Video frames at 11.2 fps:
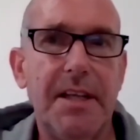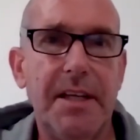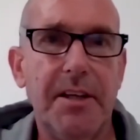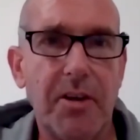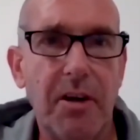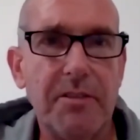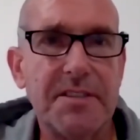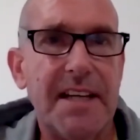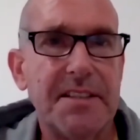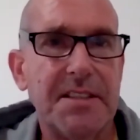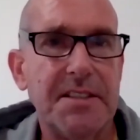You know,
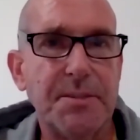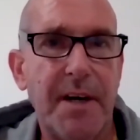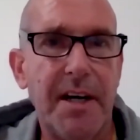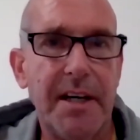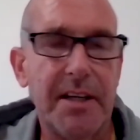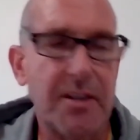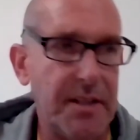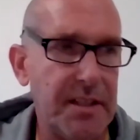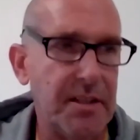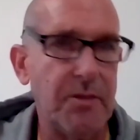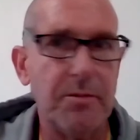contact inspired. You
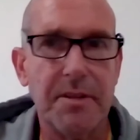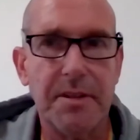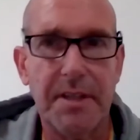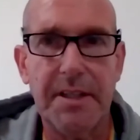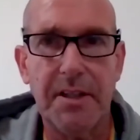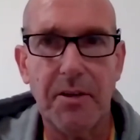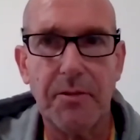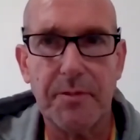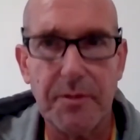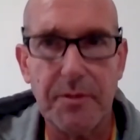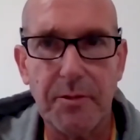know, with, you know,
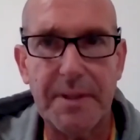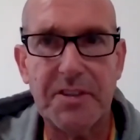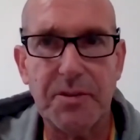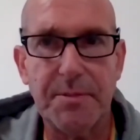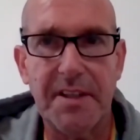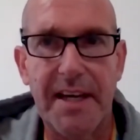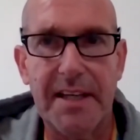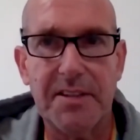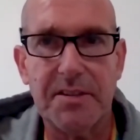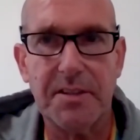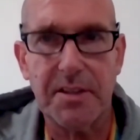there'll be somebody there
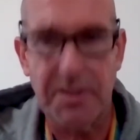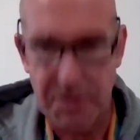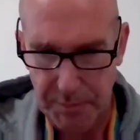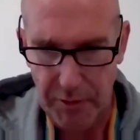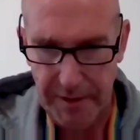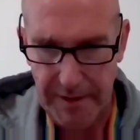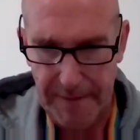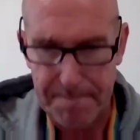that can support you.